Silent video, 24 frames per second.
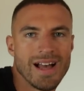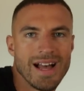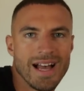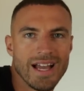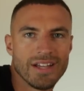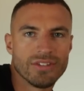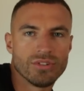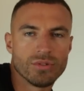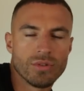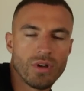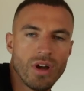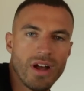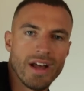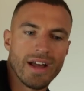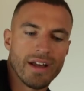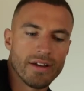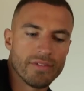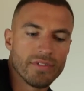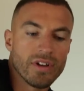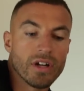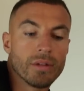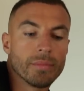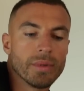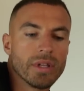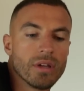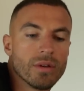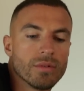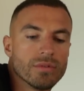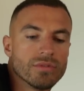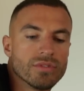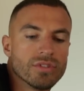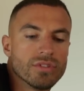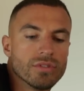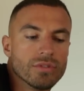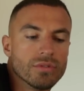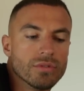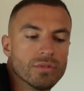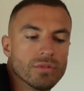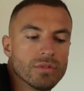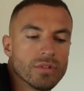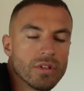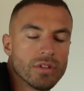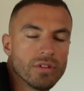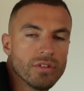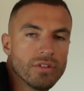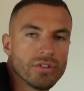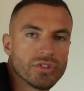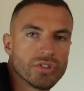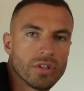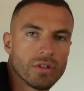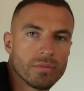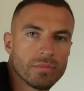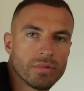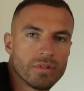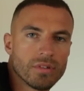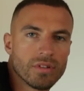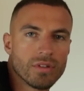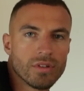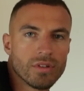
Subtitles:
I do not have, I'll be going to another shop.